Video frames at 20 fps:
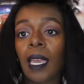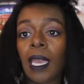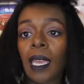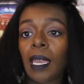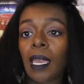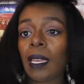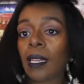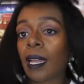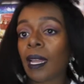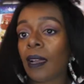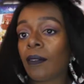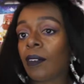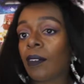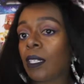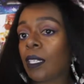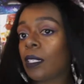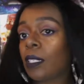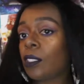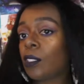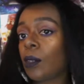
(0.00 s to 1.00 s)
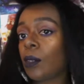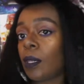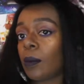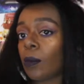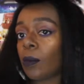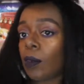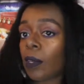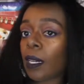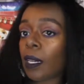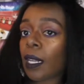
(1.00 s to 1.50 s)
and I really enjoyed it
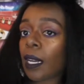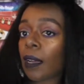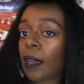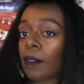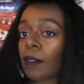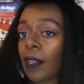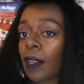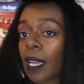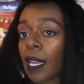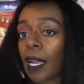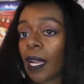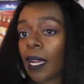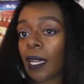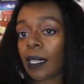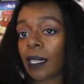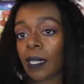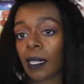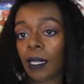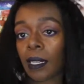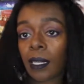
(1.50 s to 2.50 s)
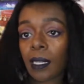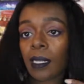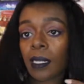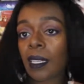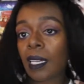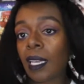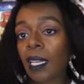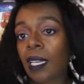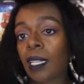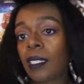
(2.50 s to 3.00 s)
more that I flat ironed it.
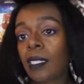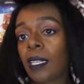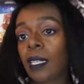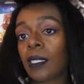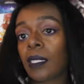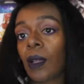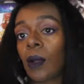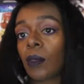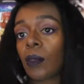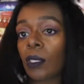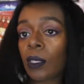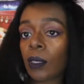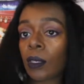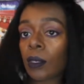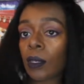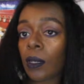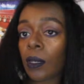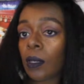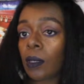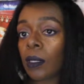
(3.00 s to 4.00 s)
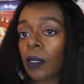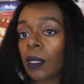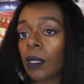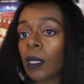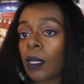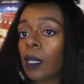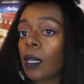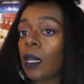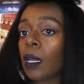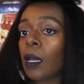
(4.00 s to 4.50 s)
The hair does hold a curl,
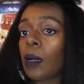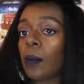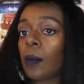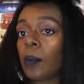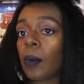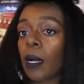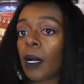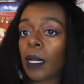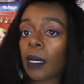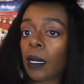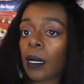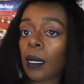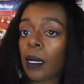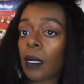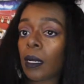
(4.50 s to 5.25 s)
but